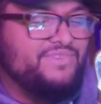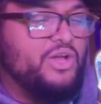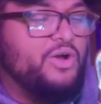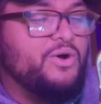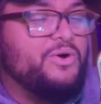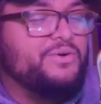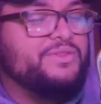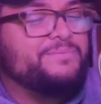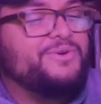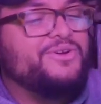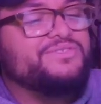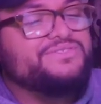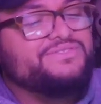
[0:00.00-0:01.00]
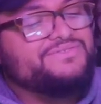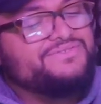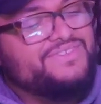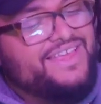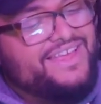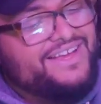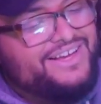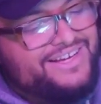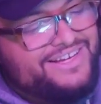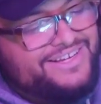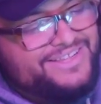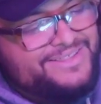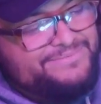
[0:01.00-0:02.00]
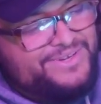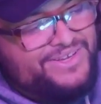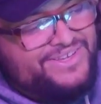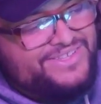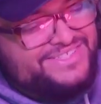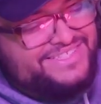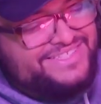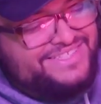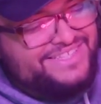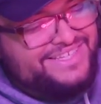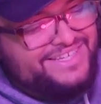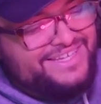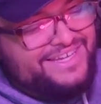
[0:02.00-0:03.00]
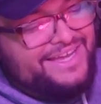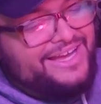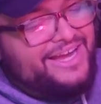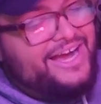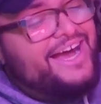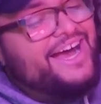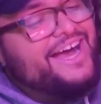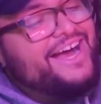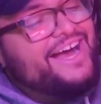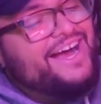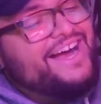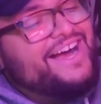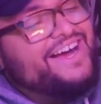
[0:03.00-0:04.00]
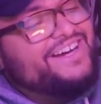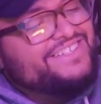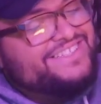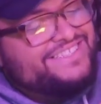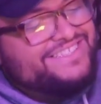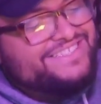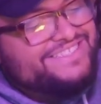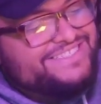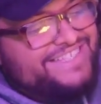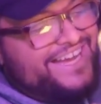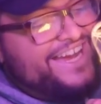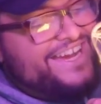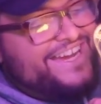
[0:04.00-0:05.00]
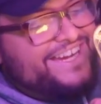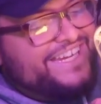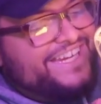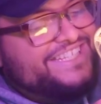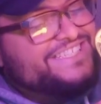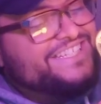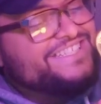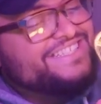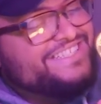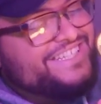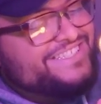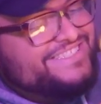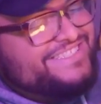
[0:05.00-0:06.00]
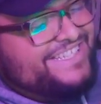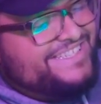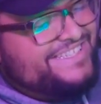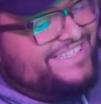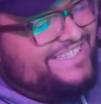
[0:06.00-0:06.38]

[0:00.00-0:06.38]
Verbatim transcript: Oh, the pulse. Hollow Pulse. Oh! Ah, oh, he did! You did!